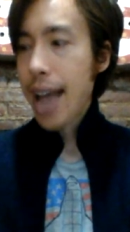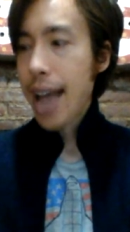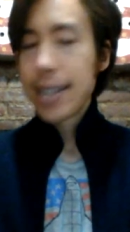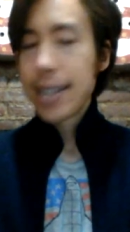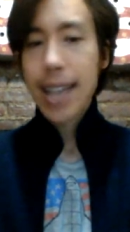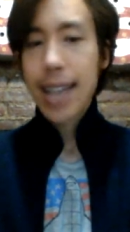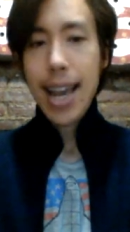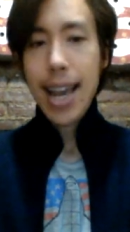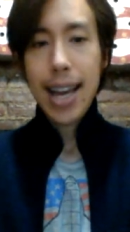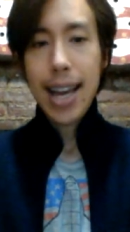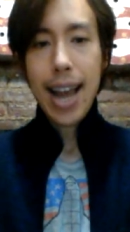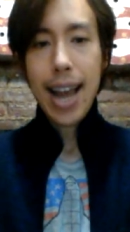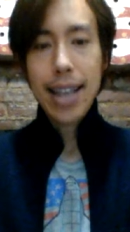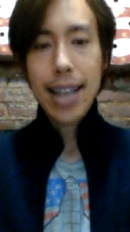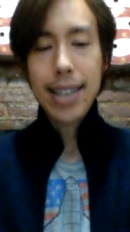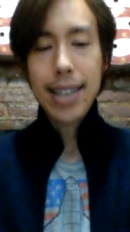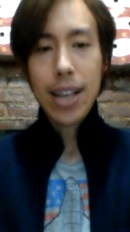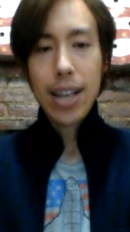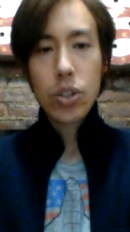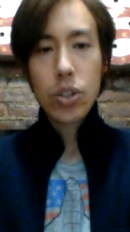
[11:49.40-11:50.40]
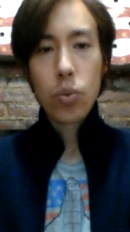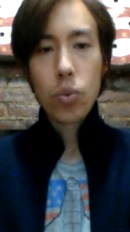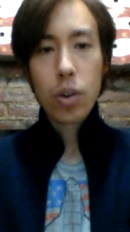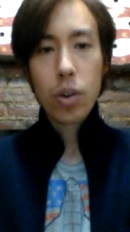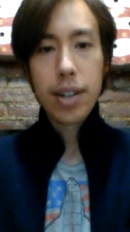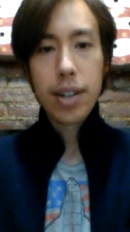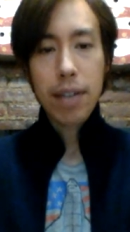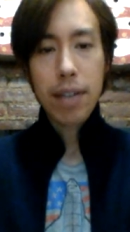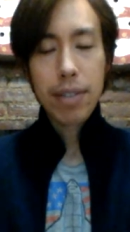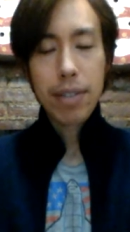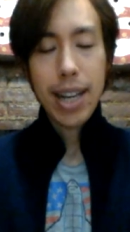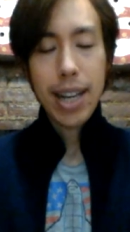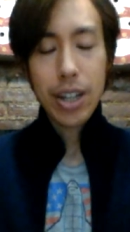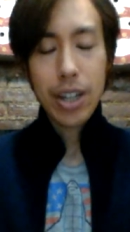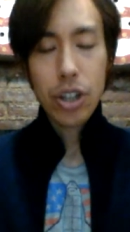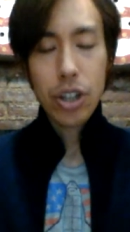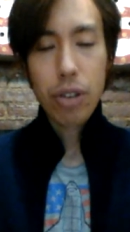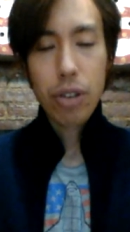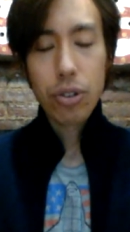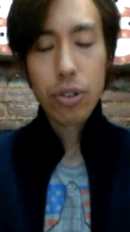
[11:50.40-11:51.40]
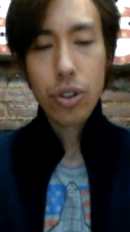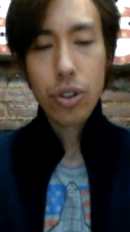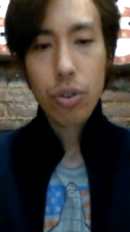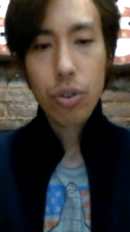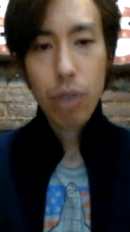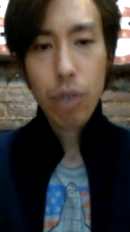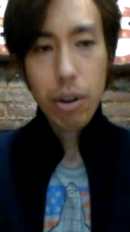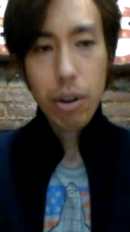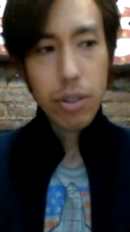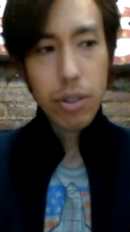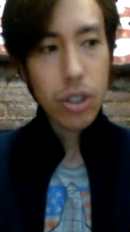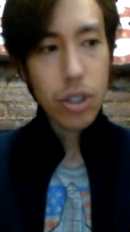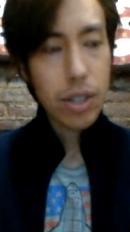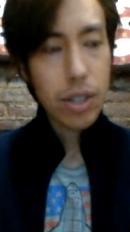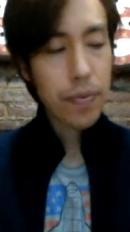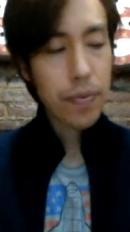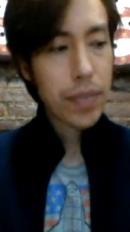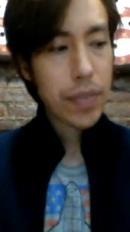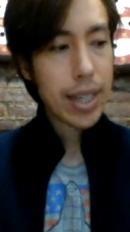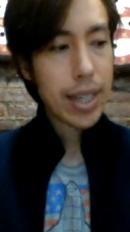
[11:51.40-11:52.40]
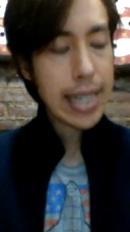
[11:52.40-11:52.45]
SA and SS were definitely at each other's throats.